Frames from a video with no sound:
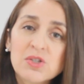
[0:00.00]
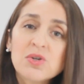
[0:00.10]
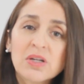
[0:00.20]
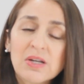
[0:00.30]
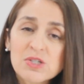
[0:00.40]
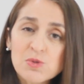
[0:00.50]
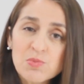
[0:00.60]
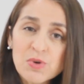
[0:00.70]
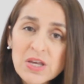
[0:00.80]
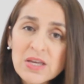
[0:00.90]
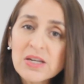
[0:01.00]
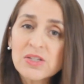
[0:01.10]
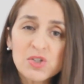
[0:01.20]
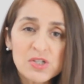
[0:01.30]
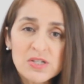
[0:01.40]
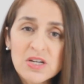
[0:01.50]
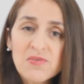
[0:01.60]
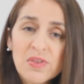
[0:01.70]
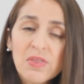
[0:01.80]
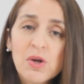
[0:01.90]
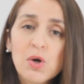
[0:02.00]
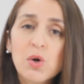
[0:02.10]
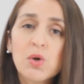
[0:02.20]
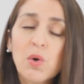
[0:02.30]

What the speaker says: You can spray it and just leave it there,